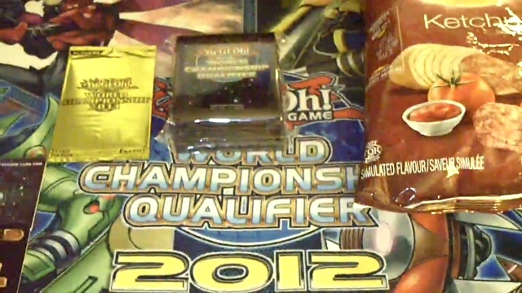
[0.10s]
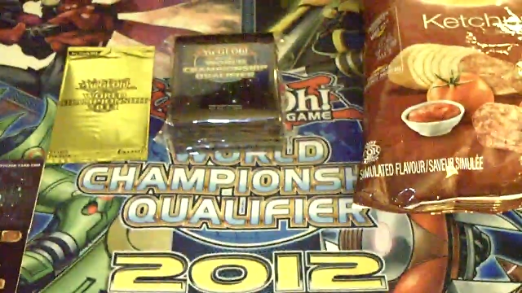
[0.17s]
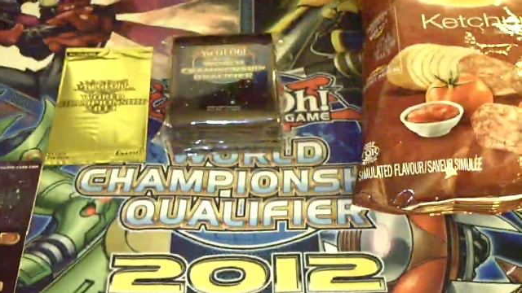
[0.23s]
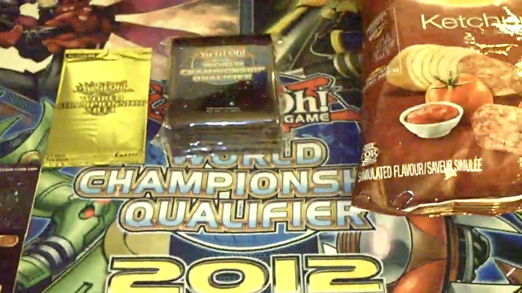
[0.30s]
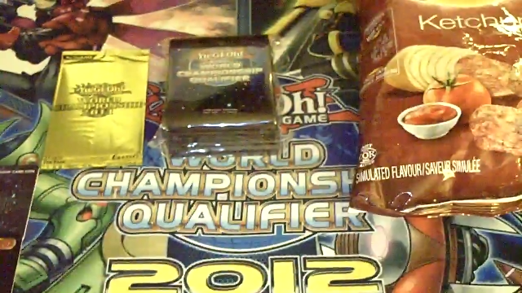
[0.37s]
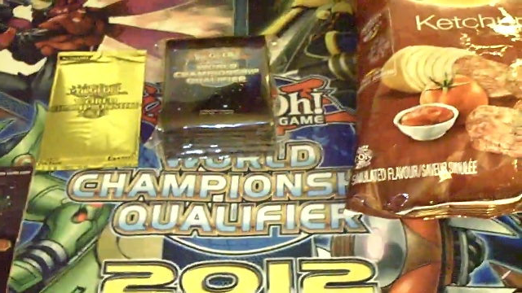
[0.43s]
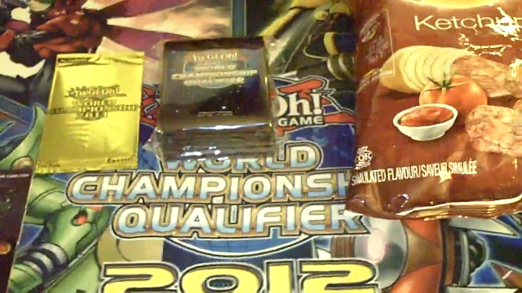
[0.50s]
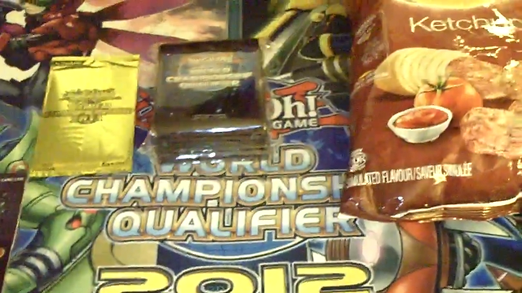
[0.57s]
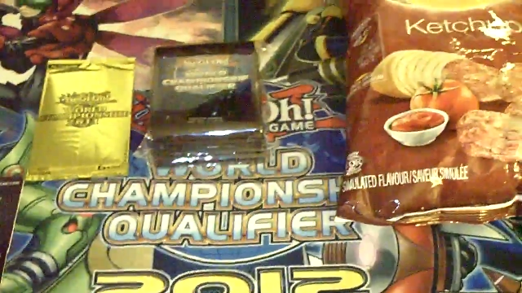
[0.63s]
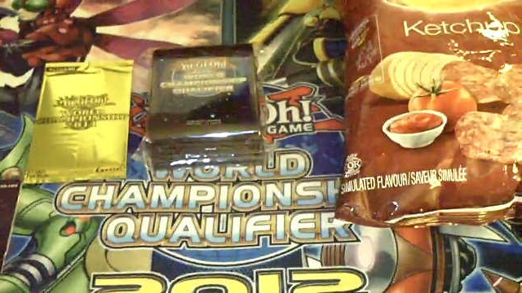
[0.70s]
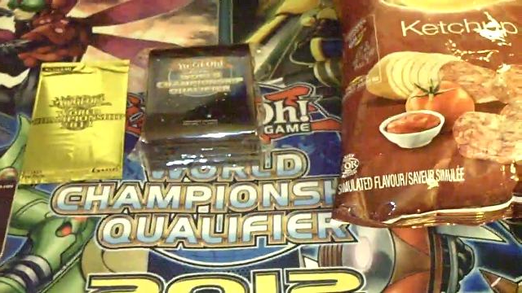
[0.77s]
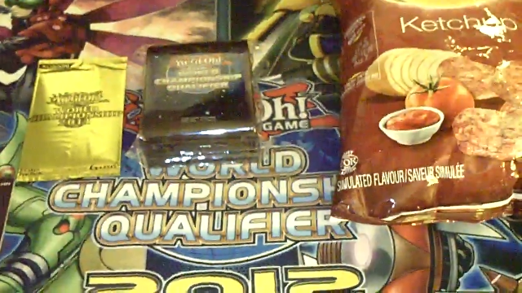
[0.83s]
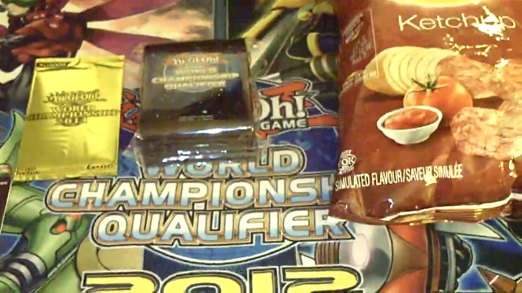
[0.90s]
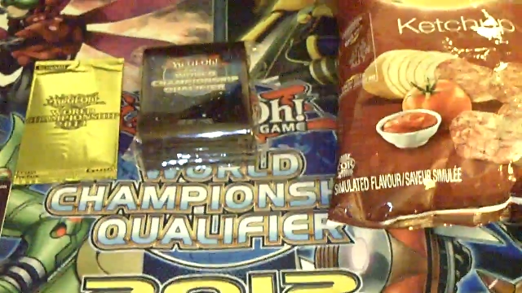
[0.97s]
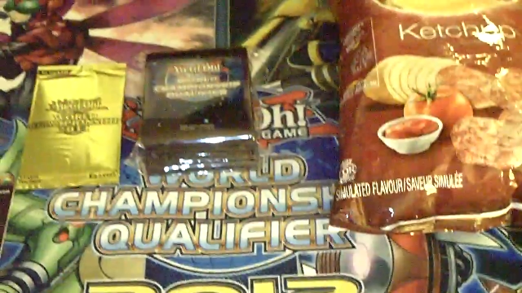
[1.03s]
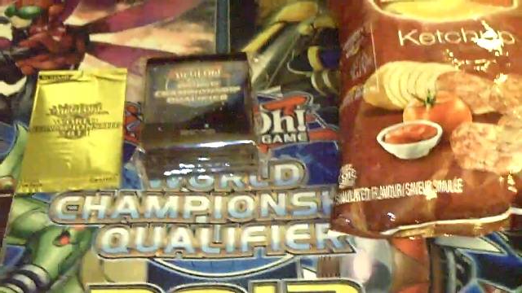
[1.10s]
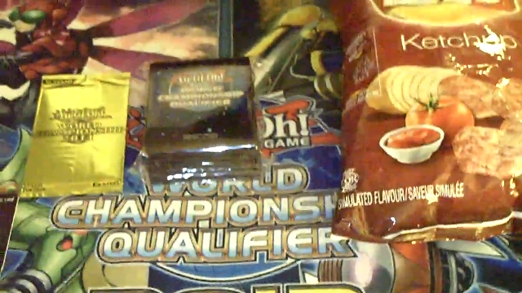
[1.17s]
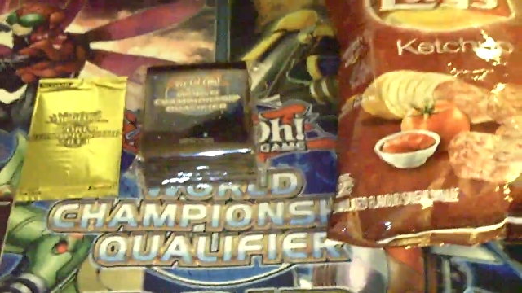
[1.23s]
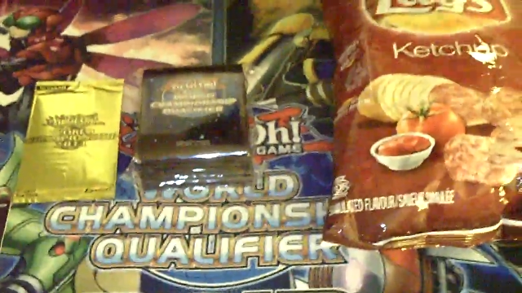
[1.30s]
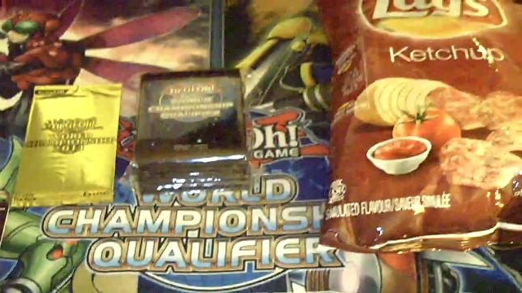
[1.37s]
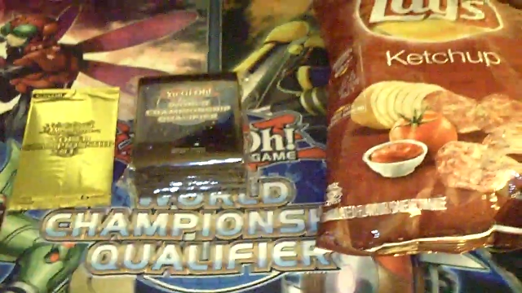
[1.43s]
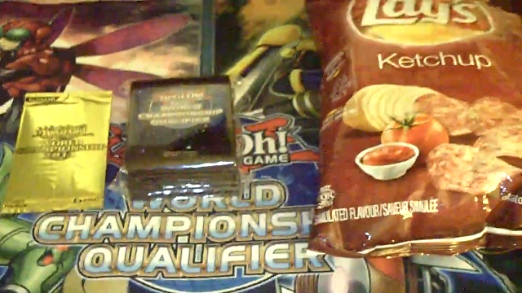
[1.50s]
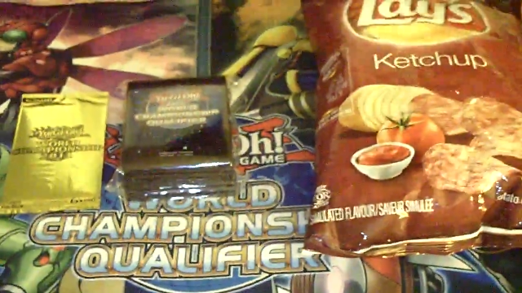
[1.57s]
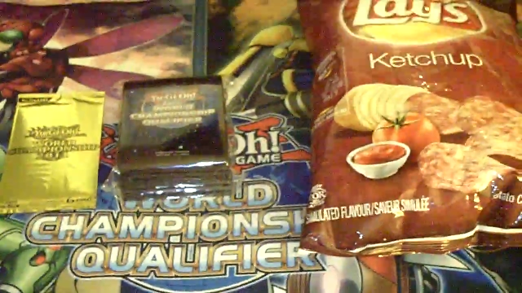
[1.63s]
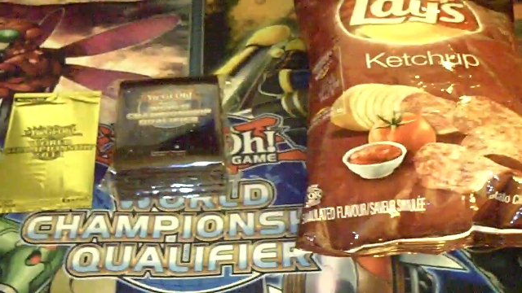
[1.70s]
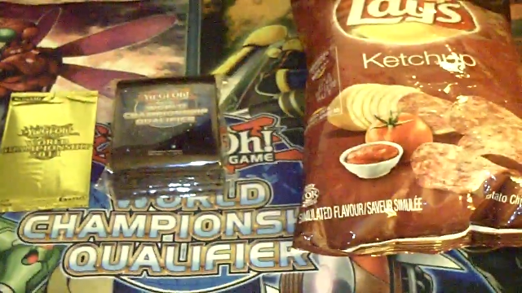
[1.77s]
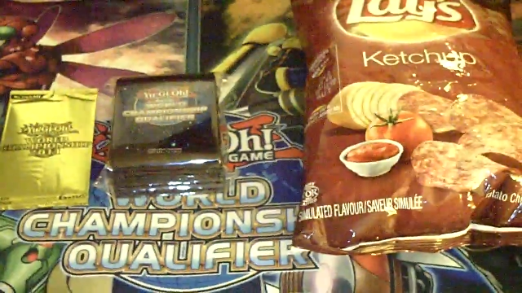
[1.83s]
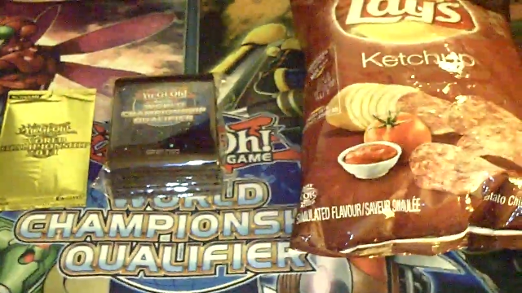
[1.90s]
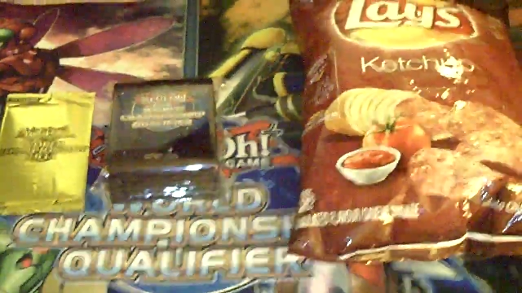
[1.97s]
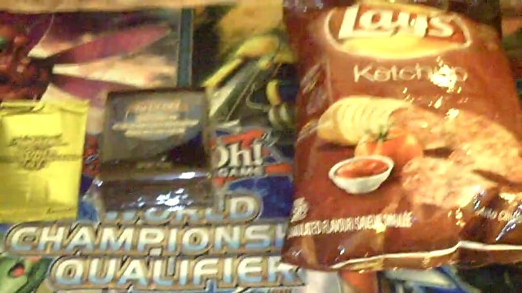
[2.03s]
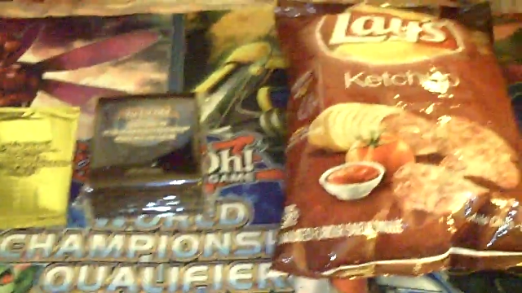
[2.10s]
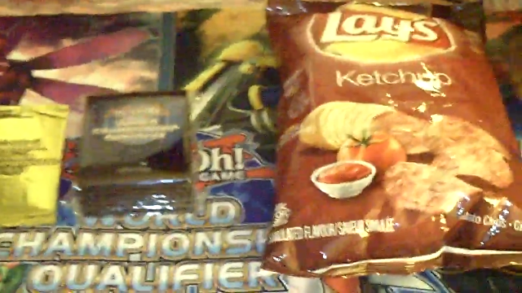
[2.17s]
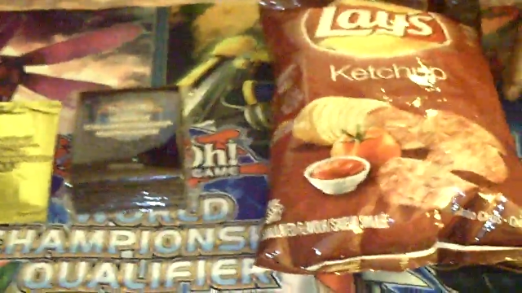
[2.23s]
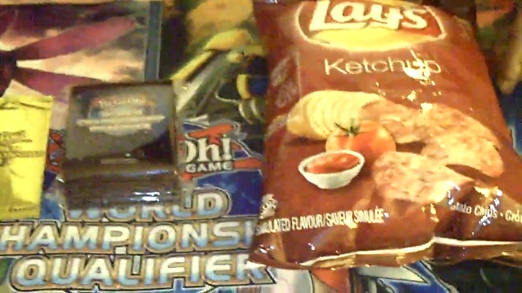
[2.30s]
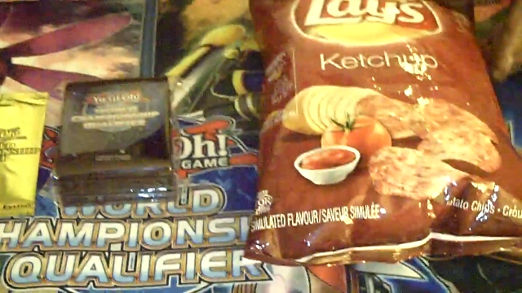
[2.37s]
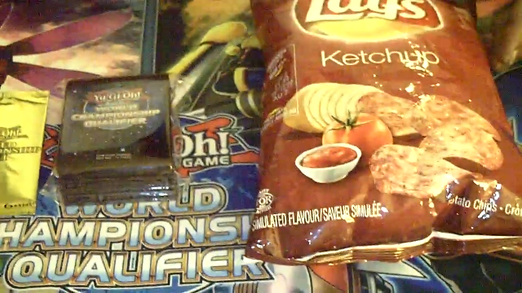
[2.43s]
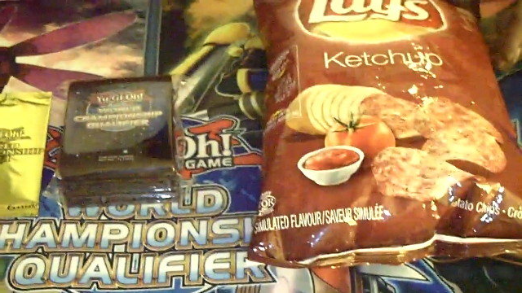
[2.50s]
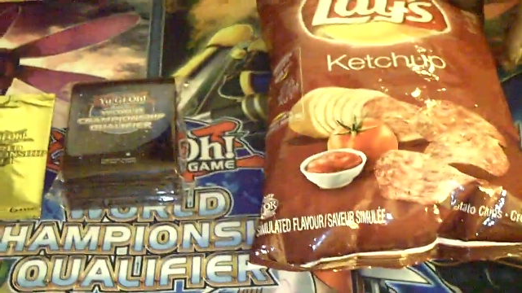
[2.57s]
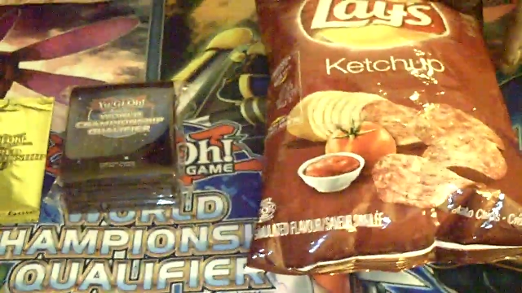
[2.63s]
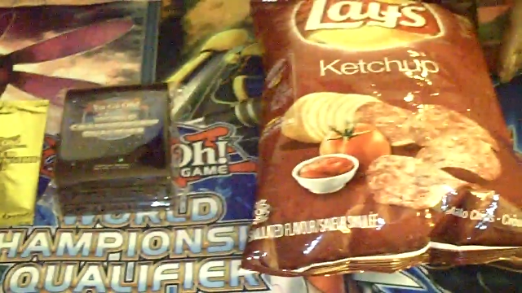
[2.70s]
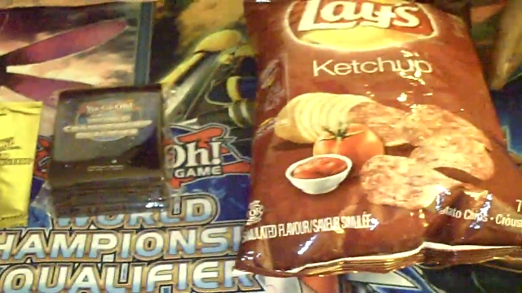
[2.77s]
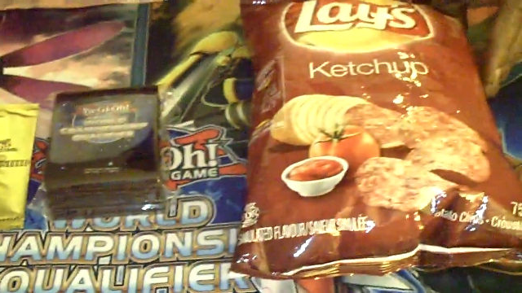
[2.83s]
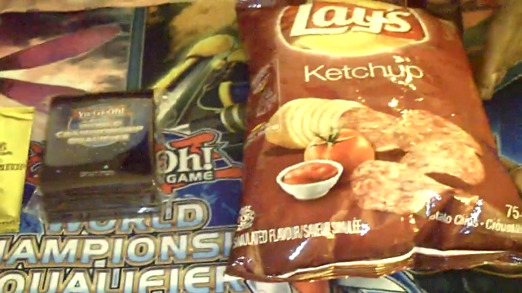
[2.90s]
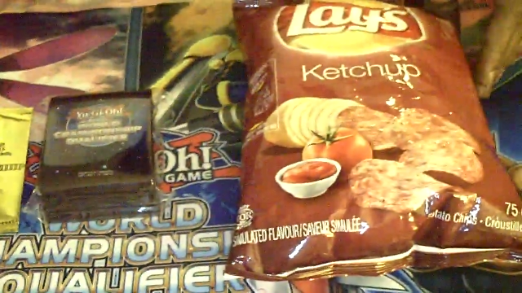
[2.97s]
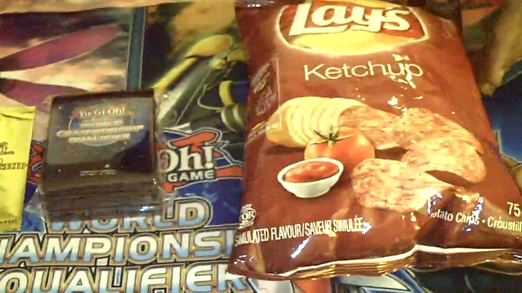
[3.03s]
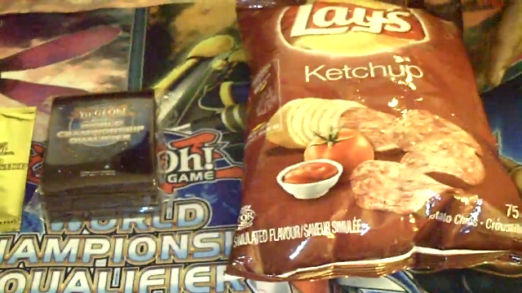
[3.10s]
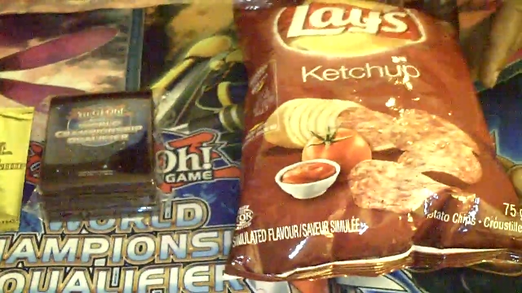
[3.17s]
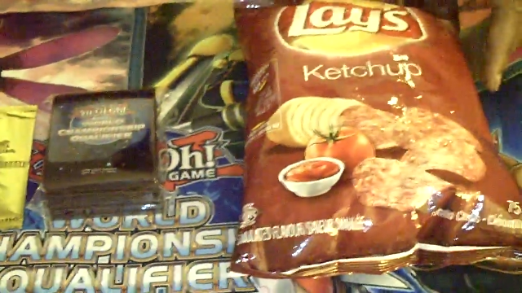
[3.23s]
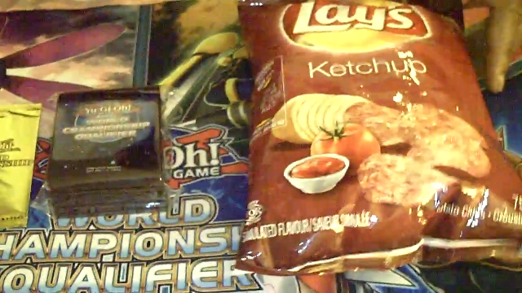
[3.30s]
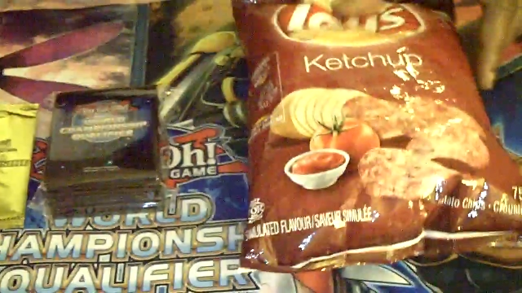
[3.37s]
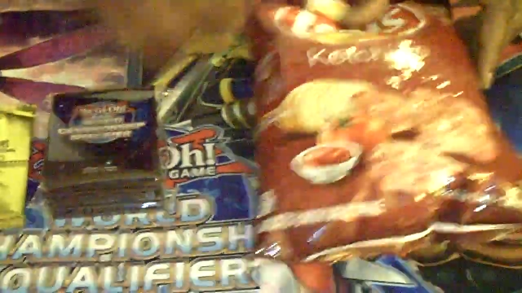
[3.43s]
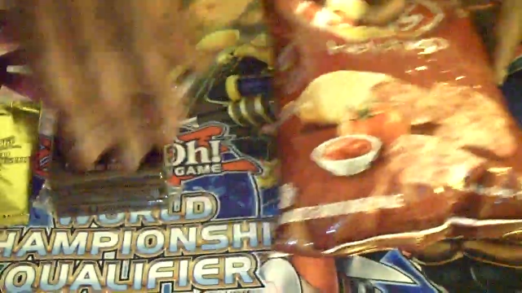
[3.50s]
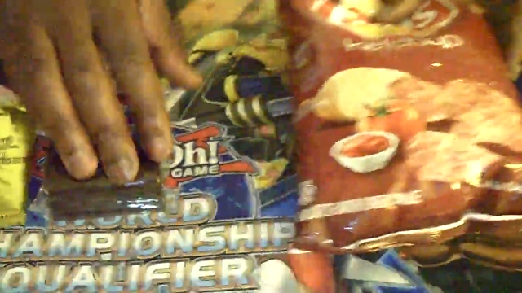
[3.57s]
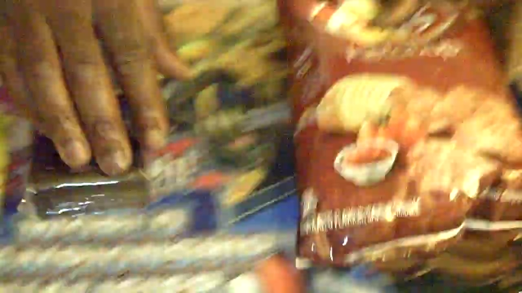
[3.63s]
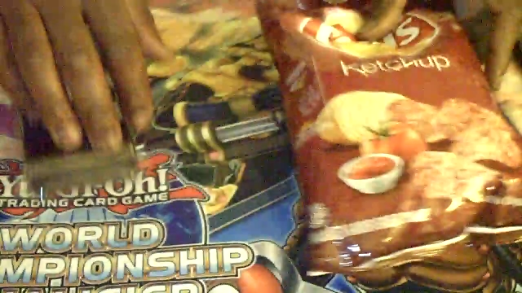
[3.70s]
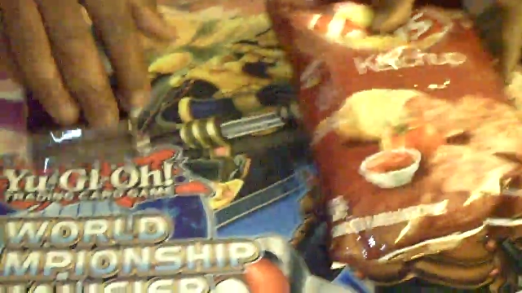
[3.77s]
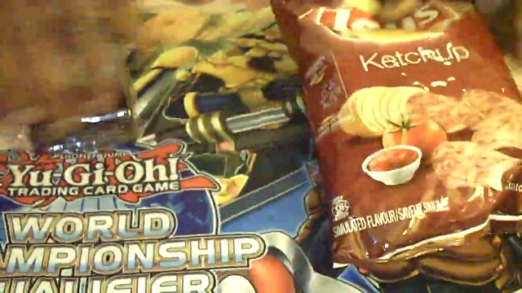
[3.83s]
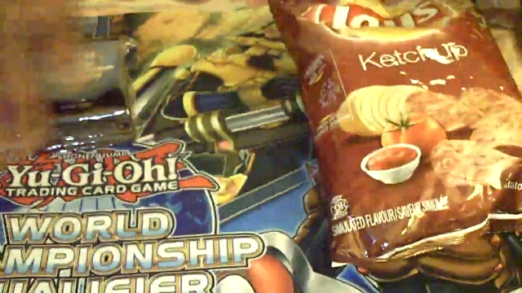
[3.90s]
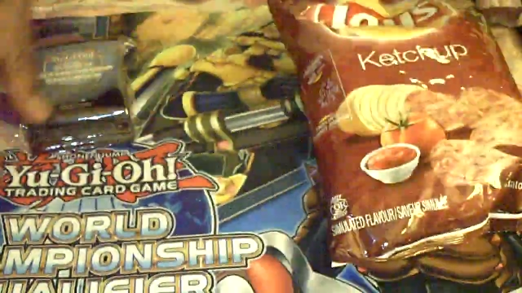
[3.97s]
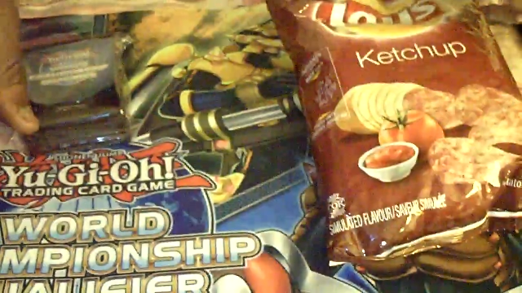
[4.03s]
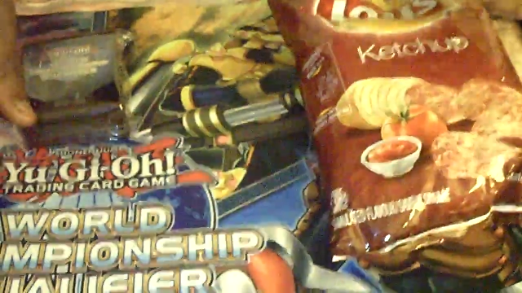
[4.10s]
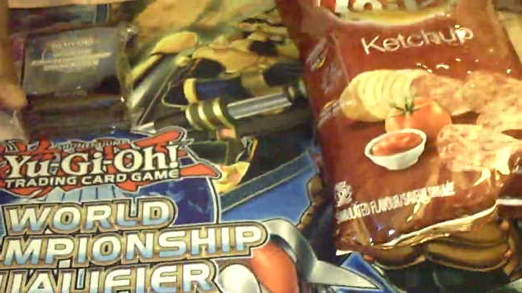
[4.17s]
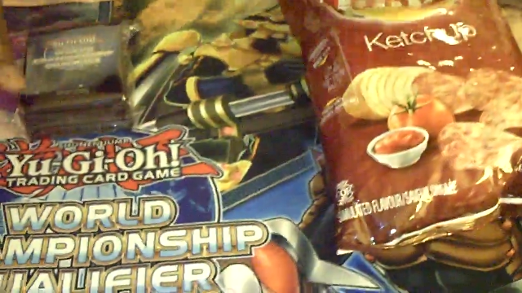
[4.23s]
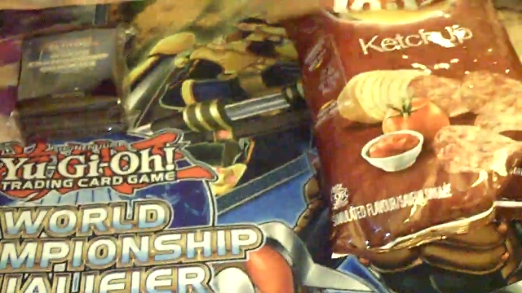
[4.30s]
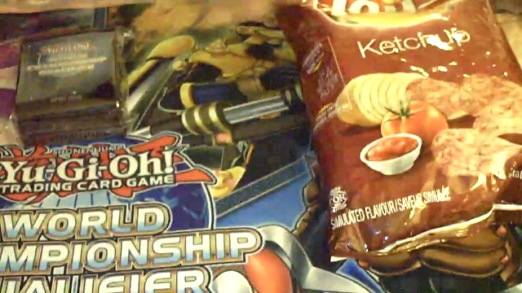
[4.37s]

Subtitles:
(no speaker visible)